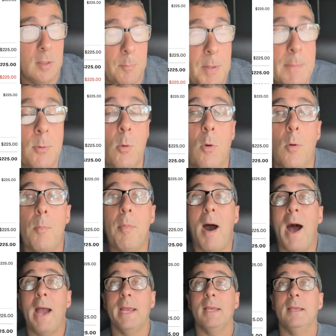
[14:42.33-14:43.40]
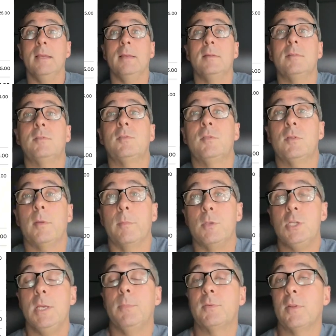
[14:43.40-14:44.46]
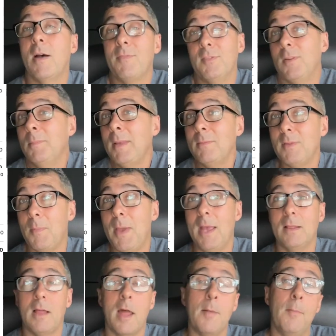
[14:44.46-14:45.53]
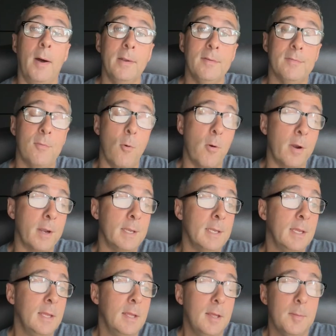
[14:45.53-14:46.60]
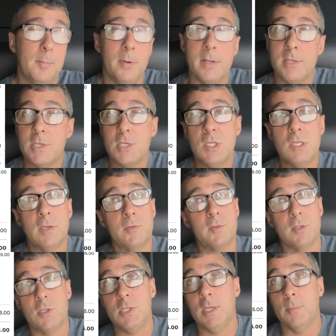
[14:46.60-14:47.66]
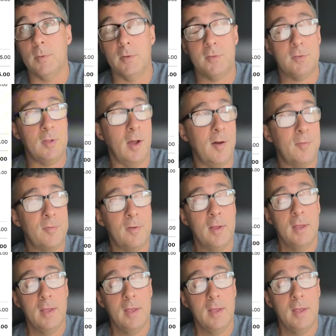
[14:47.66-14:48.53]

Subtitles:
People will buy some cheap stuff, and sometimes they pay a lot of money for it, but it's just the cheapest stuff.